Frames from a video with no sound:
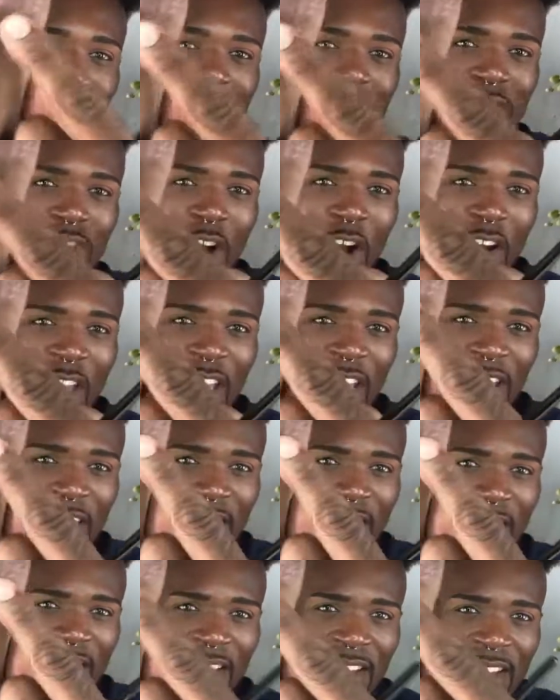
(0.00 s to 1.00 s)

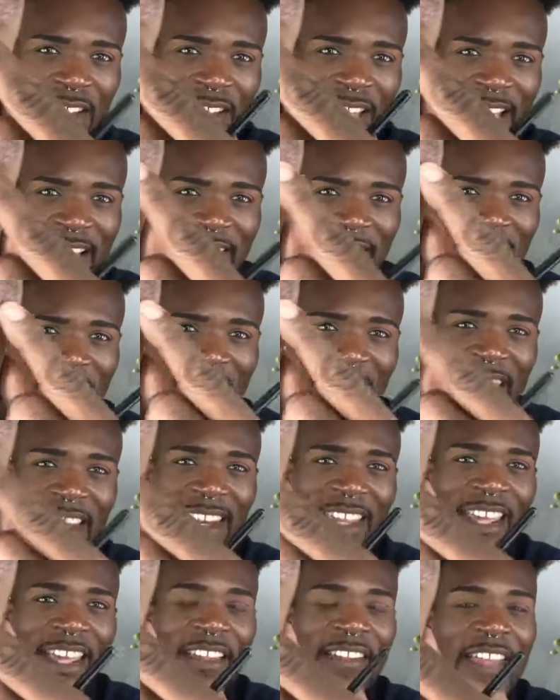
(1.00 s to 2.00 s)
chalky, like
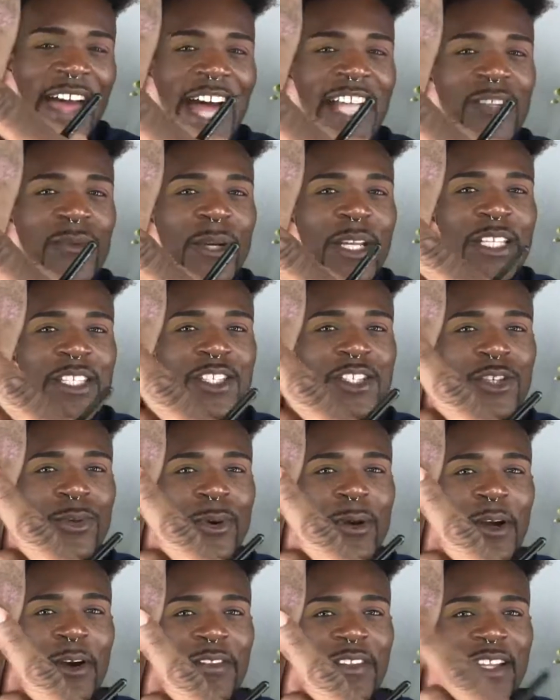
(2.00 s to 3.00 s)
that. That's what it's
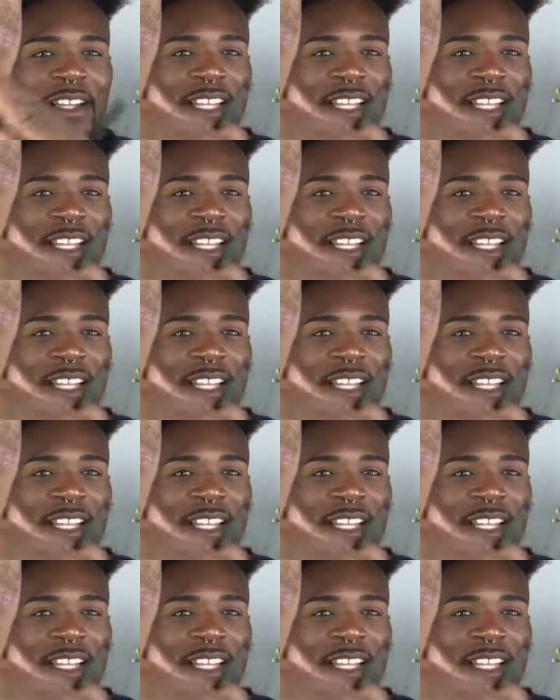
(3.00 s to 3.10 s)
doing on the